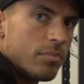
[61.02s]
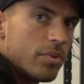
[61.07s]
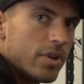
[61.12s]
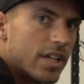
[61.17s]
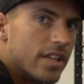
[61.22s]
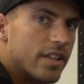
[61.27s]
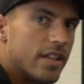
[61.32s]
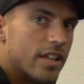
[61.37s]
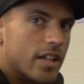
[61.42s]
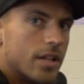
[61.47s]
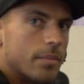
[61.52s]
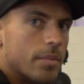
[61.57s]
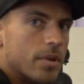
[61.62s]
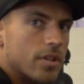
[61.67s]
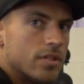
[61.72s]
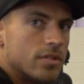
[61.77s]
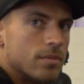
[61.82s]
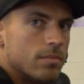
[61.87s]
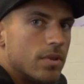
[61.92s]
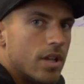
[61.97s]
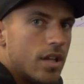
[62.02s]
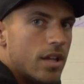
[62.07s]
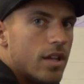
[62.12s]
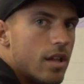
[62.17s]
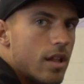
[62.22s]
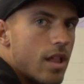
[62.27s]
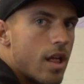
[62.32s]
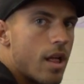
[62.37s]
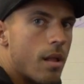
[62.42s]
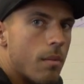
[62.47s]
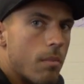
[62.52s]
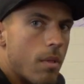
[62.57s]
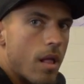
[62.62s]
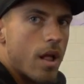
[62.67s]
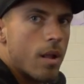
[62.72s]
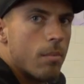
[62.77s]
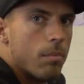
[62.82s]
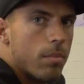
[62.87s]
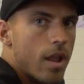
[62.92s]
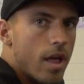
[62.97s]
bringing the elbows, blah,
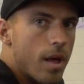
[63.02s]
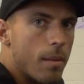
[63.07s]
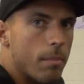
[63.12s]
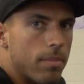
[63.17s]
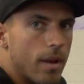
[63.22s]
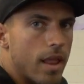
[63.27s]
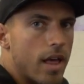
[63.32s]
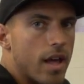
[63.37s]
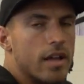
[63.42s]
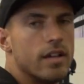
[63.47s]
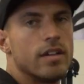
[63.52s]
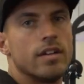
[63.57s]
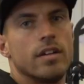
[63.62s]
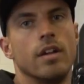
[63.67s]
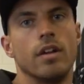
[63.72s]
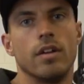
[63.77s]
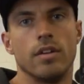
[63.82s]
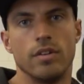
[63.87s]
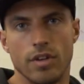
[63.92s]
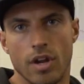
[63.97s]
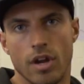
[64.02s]
blah, blah, blah.